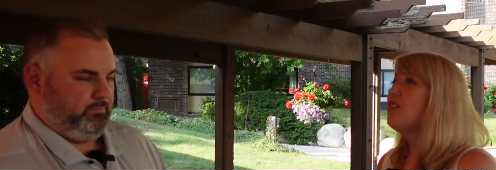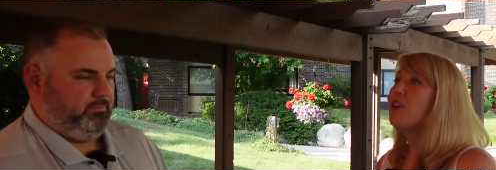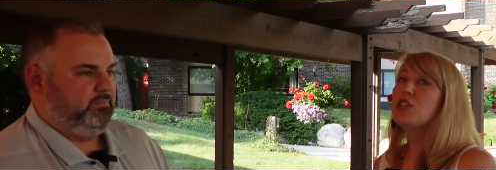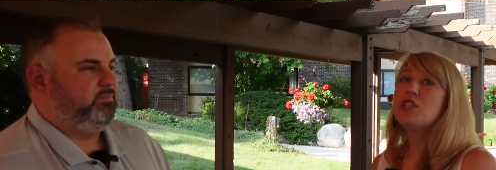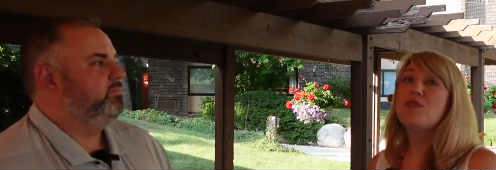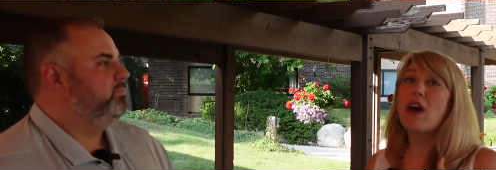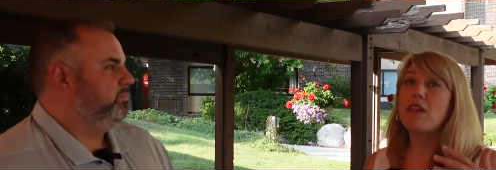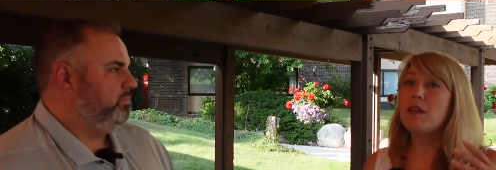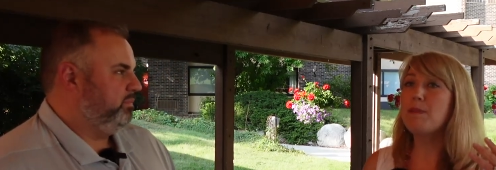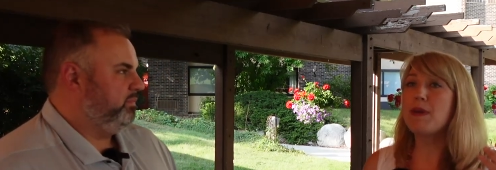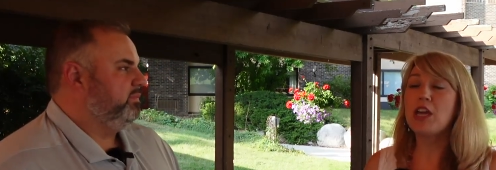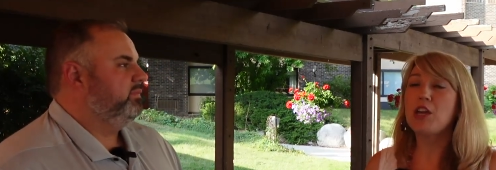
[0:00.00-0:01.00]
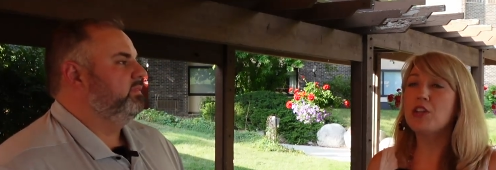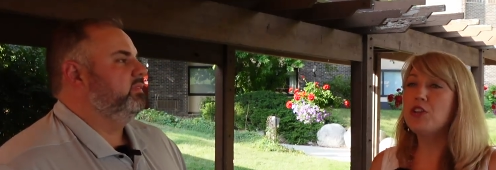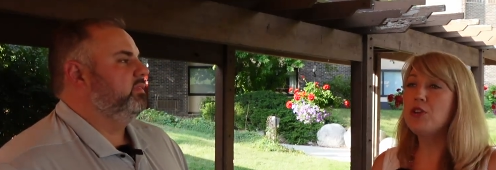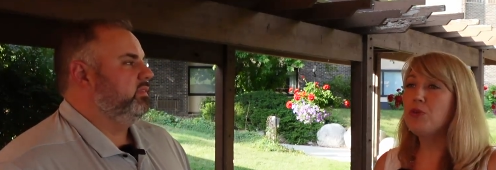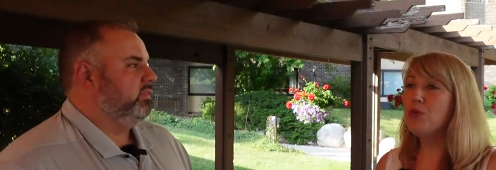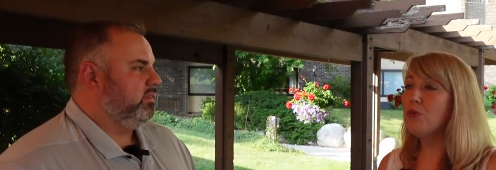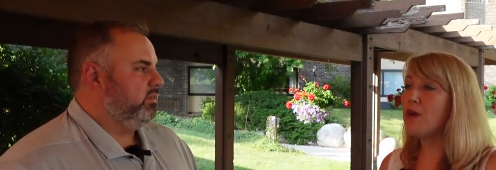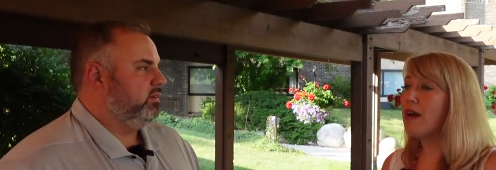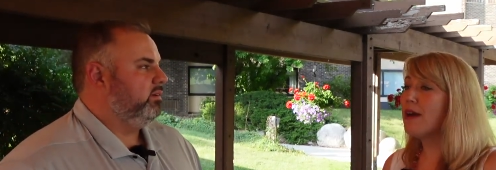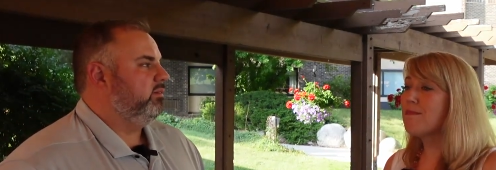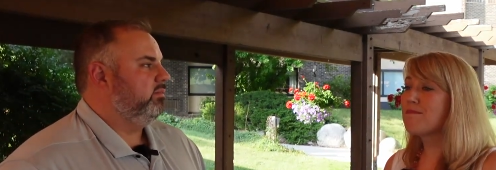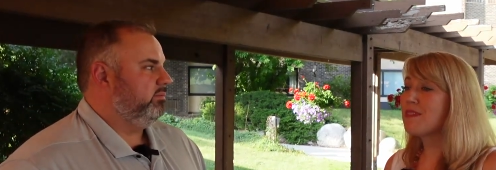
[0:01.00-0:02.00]
Speaker 1: They're developing new,
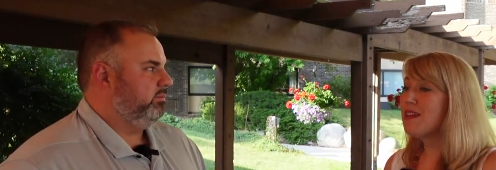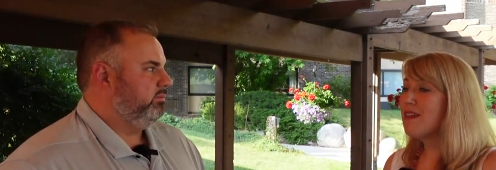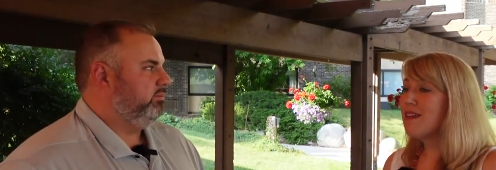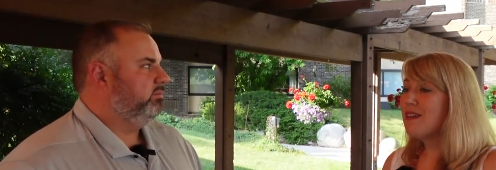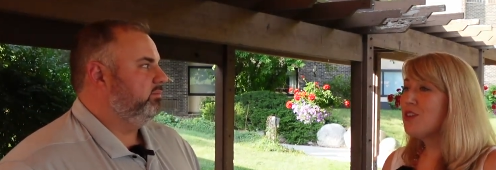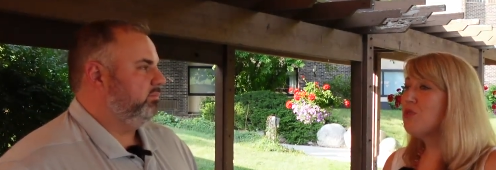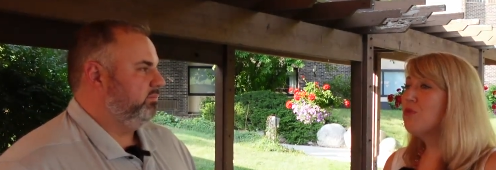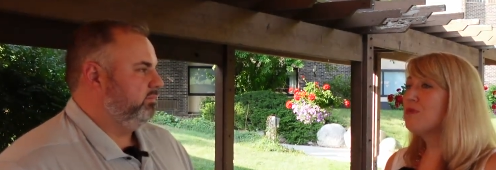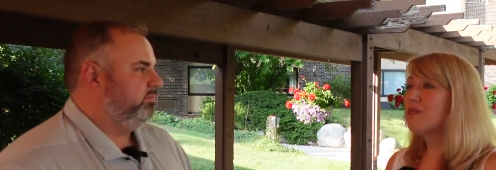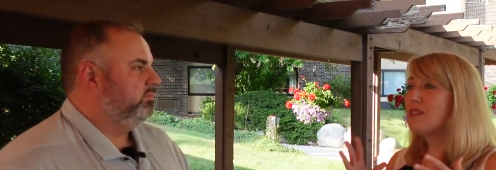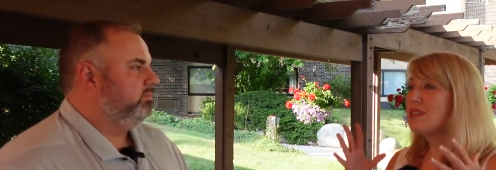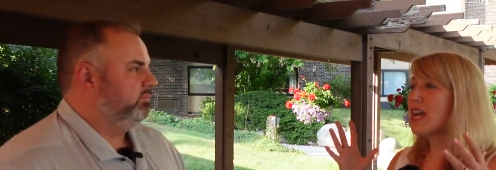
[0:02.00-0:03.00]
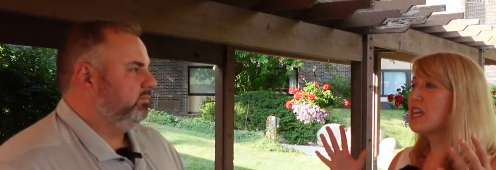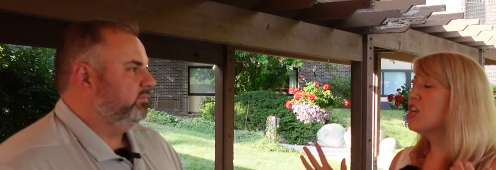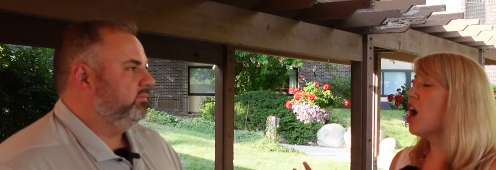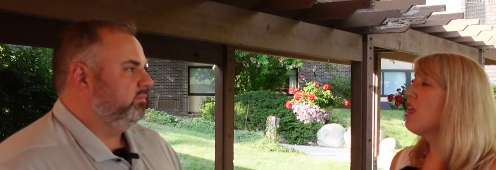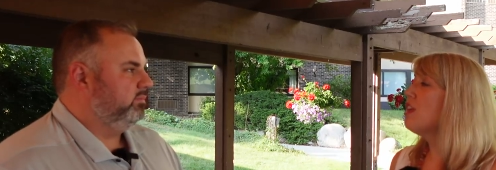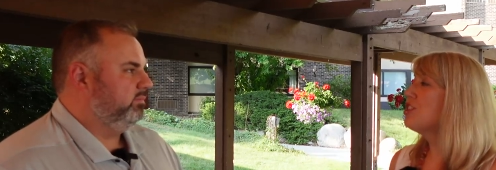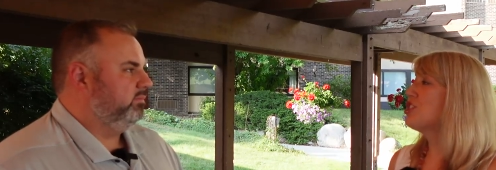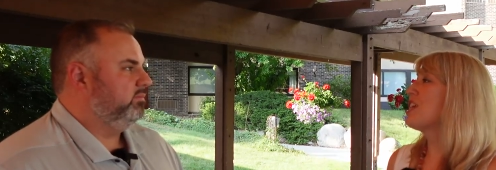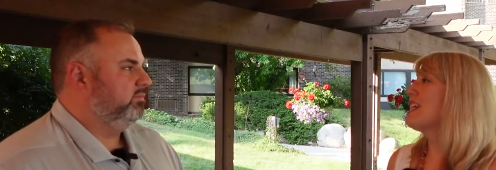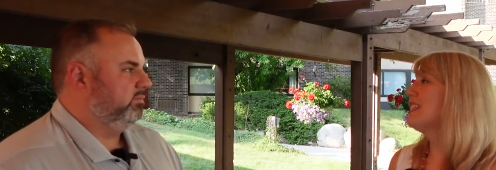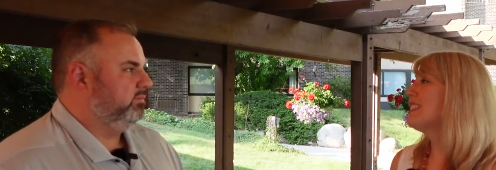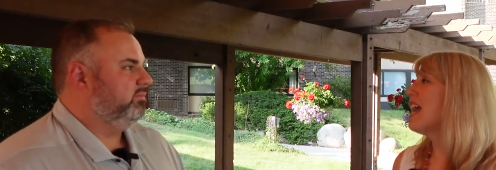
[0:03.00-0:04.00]
um, new
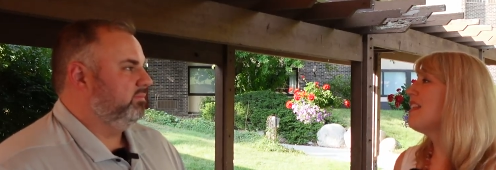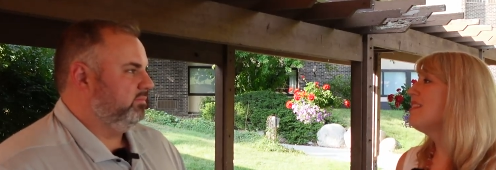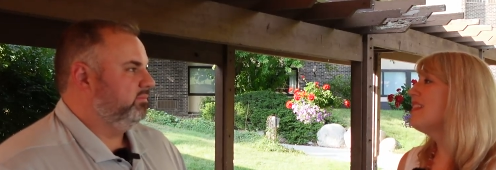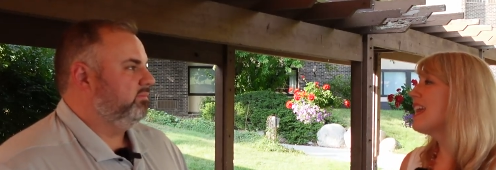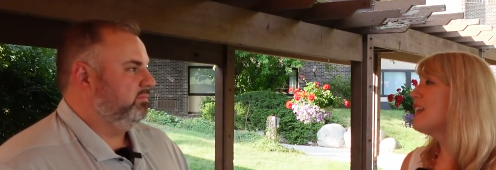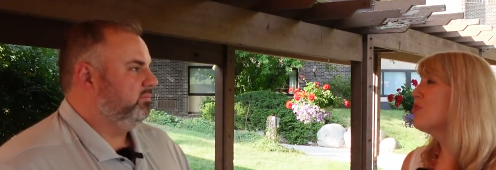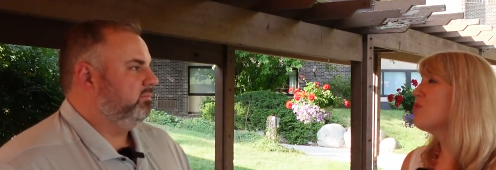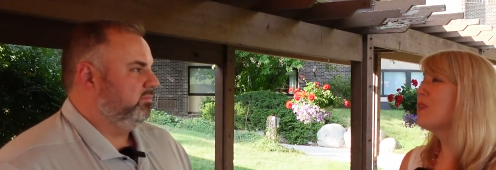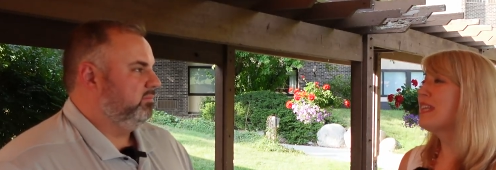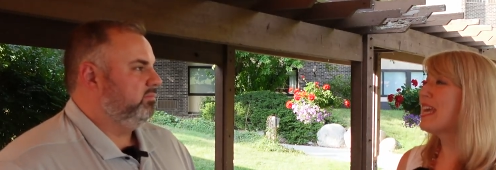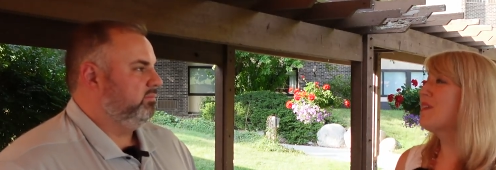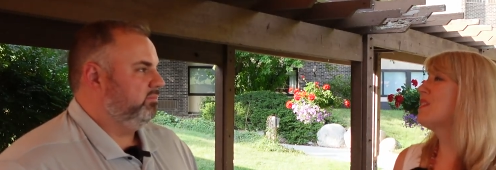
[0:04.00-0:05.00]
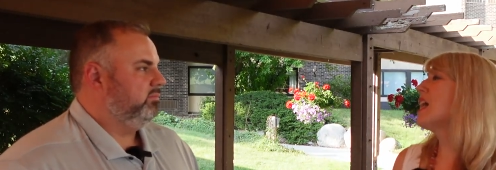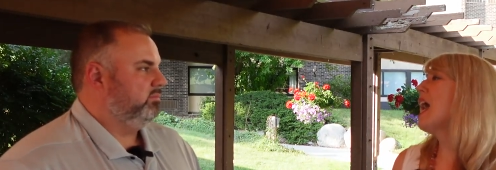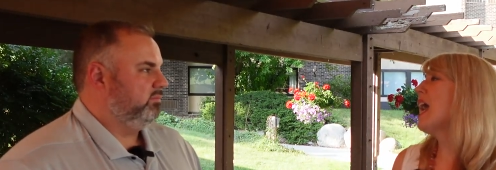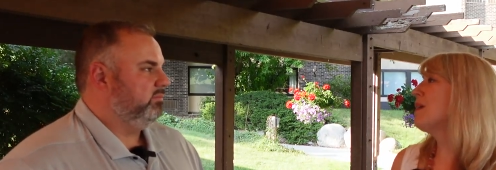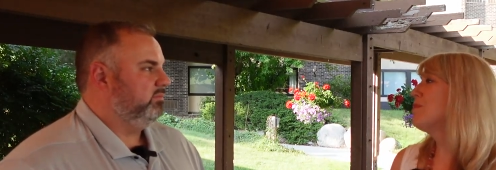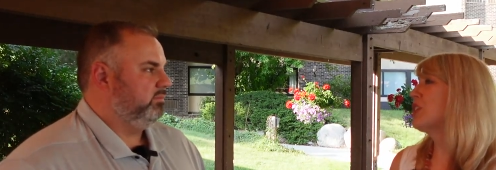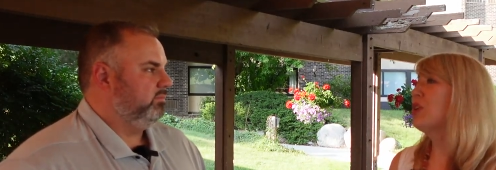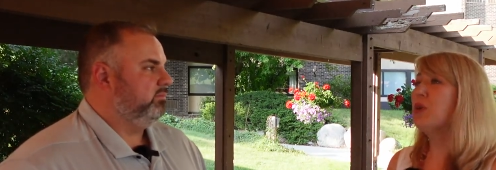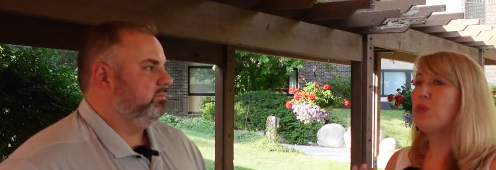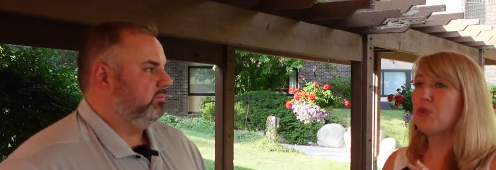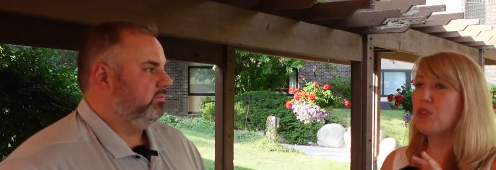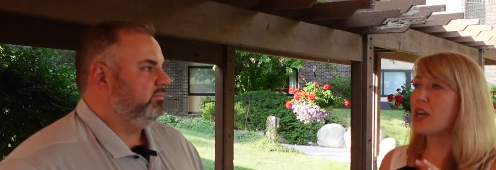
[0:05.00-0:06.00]
technologies, and they don't really have time to
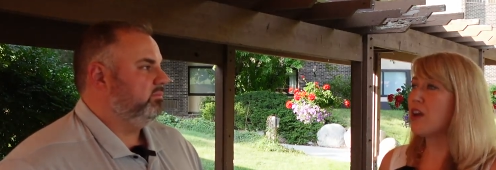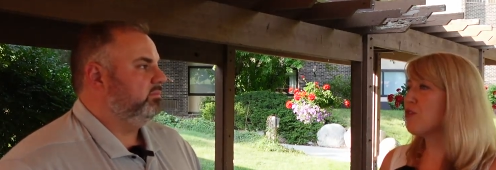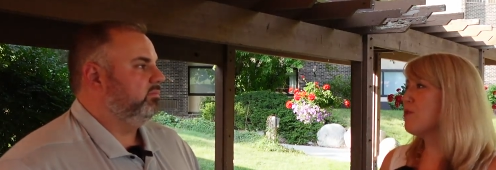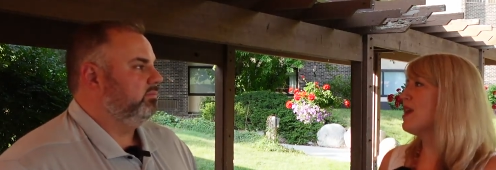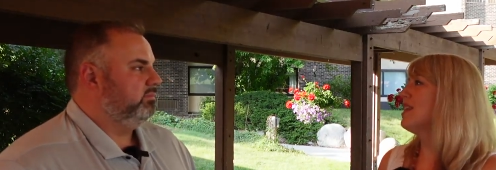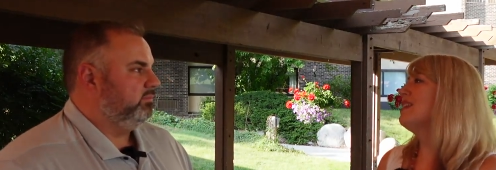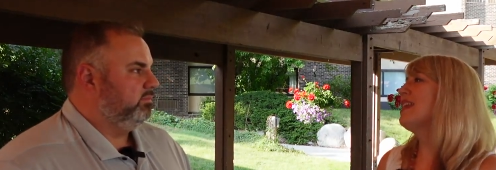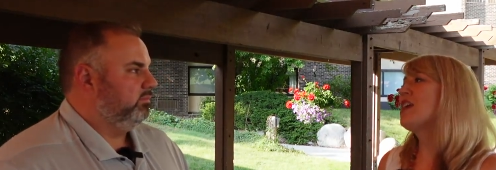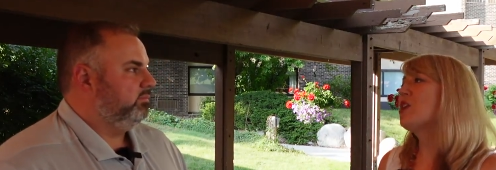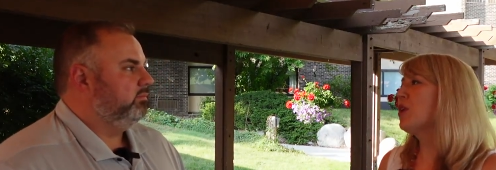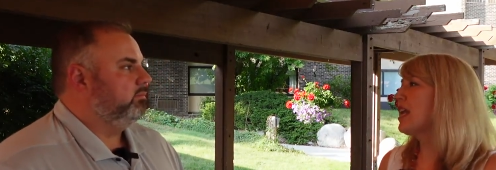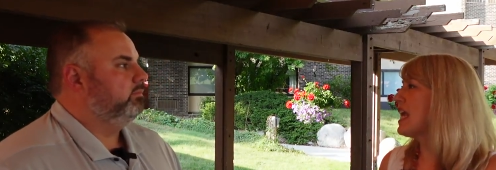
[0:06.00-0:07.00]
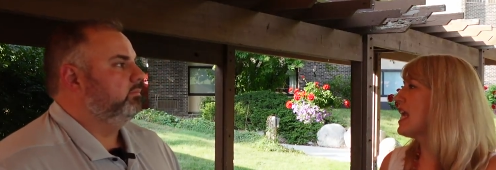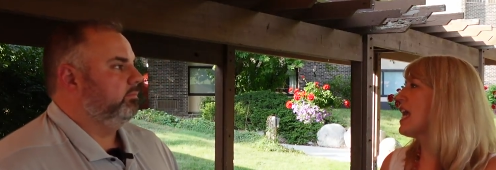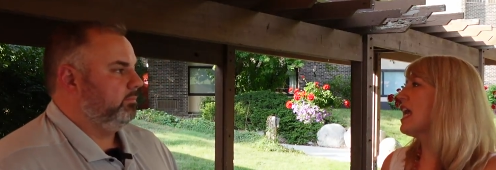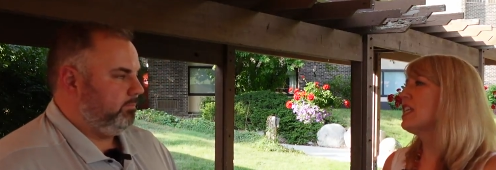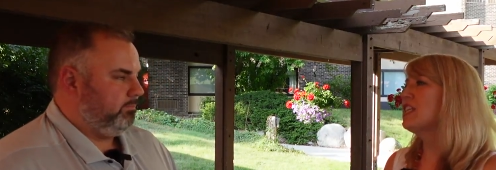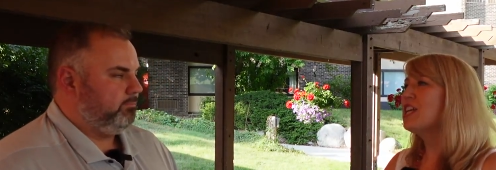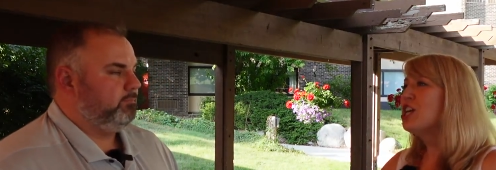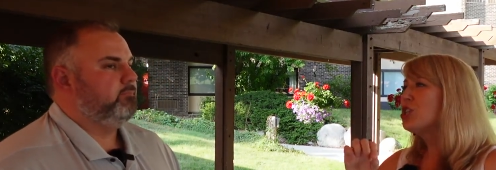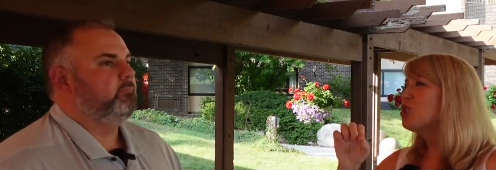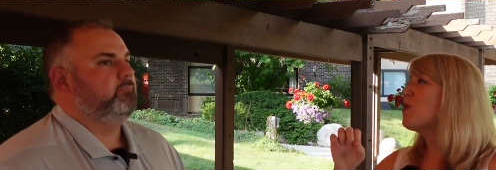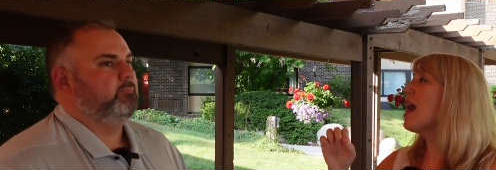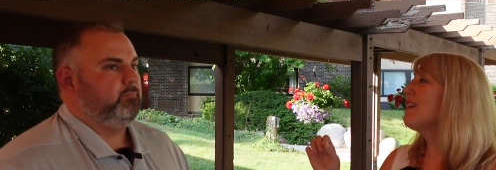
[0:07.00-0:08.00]
go through the government nitty gritty and
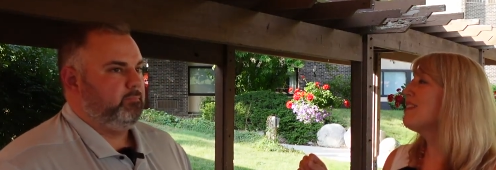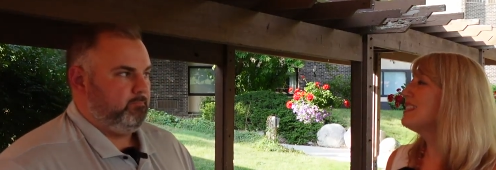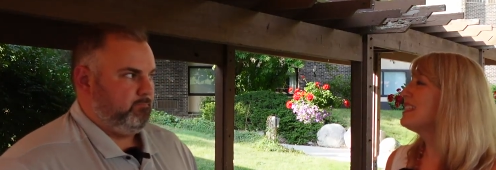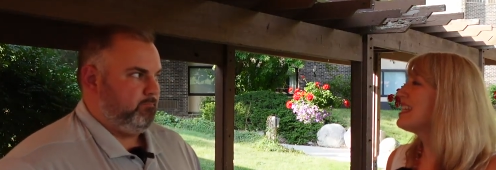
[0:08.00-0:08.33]
track these